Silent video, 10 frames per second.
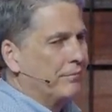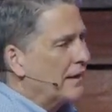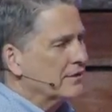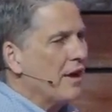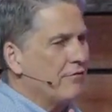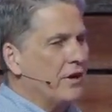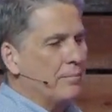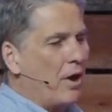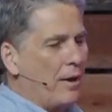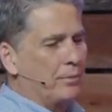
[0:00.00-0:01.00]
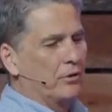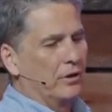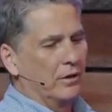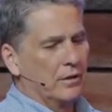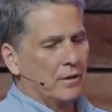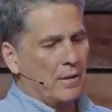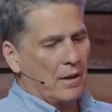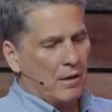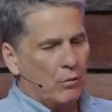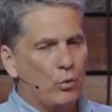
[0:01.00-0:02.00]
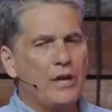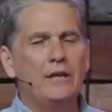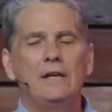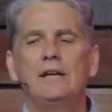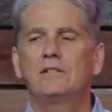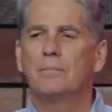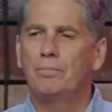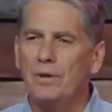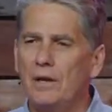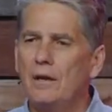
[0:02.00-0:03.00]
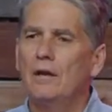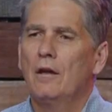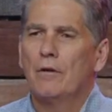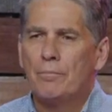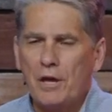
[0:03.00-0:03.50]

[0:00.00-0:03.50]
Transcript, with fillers: That's not very popular. We need to be